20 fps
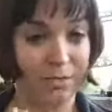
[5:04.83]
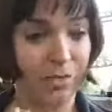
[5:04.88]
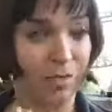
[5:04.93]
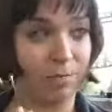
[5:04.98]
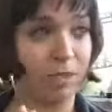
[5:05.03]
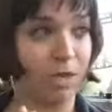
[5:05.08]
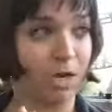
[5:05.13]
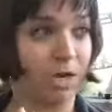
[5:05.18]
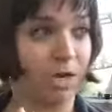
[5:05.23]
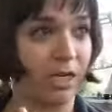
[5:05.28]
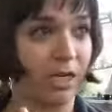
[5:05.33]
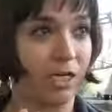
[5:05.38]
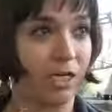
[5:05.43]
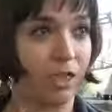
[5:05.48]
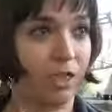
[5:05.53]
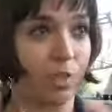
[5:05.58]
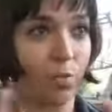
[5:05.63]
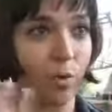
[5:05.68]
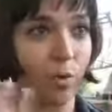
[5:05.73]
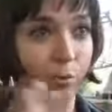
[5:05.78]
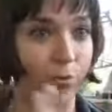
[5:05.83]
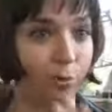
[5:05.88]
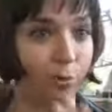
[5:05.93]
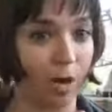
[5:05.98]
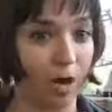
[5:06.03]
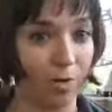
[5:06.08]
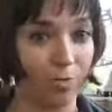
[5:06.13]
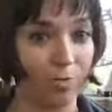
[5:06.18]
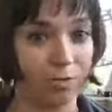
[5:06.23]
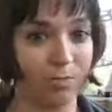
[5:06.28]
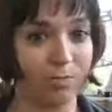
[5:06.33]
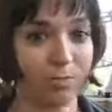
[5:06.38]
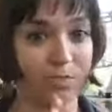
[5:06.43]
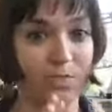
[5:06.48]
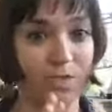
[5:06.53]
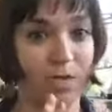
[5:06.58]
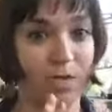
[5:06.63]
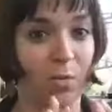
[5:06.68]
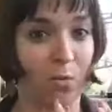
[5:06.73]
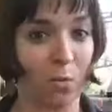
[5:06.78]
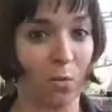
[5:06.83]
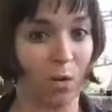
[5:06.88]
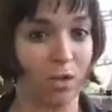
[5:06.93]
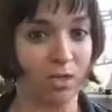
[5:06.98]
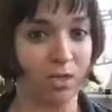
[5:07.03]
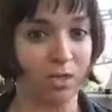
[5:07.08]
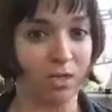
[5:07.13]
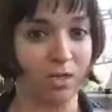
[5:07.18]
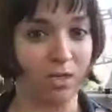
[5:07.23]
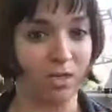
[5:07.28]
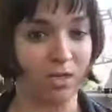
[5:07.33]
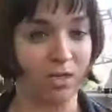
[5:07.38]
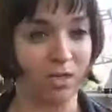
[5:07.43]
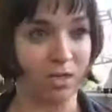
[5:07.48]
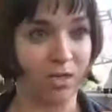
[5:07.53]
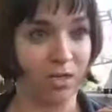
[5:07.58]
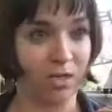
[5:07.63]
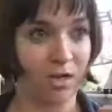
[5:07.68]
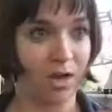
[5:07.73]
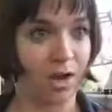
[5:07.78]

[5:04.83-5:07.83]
This is who I'm talking to. What problems and wants